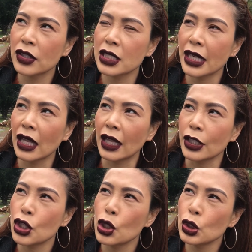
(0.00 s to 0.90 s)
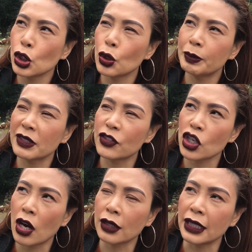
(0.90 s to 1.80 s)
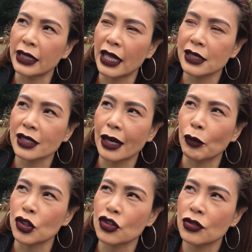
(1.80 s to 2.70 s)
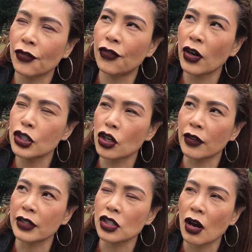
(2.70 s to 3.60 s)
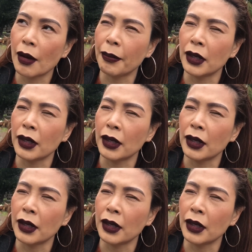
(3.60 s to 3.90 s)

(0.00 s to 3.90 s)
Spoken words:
to get like 2 scoops of chocolate next time with fudge on the top